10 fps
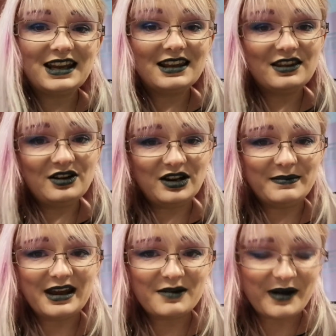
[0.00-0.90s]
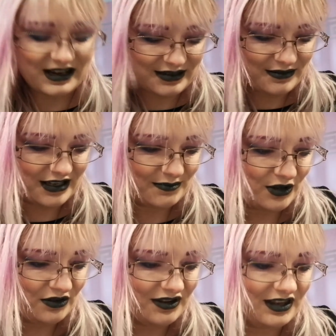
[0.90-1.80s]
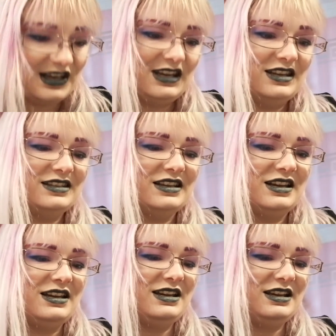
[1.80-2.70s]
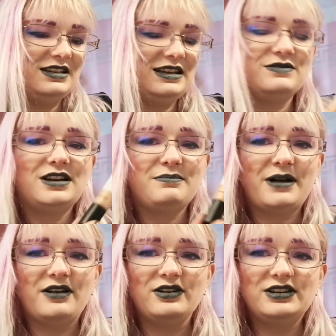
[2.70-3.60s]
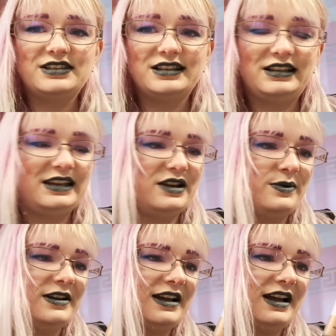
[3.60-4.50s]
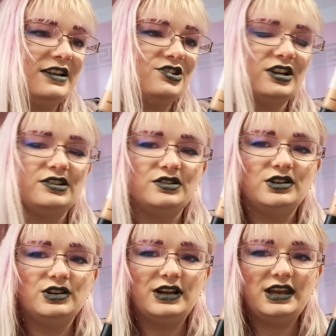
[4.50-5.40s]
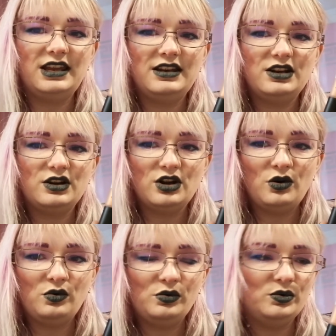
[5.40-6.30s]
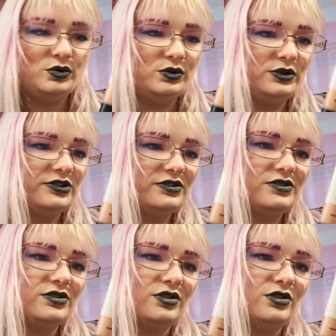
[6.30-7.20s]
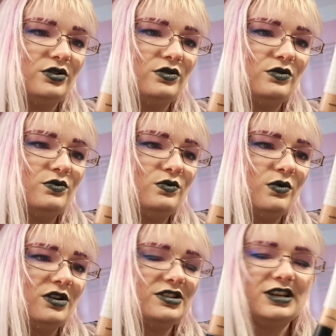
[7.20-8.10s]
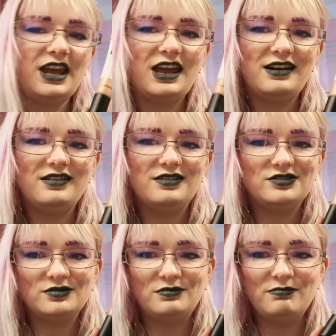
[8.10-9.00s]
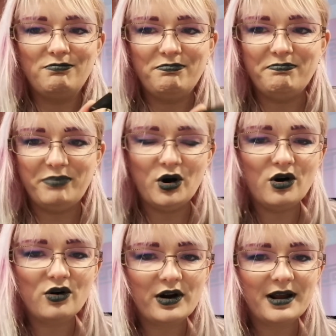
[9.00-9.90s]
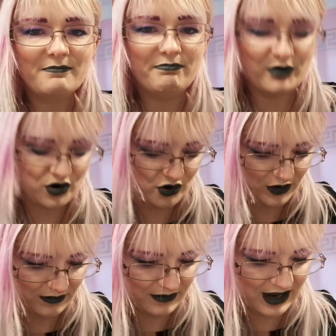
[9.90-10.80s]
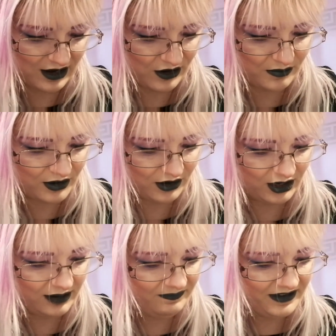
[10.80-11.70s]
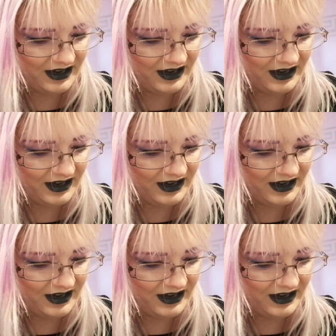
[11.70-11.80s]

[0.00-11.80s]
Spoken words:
thing, the only makeup item this month, is a Downtown Paris liquid eyeshadow in gold. So once again, some boring makeup colour.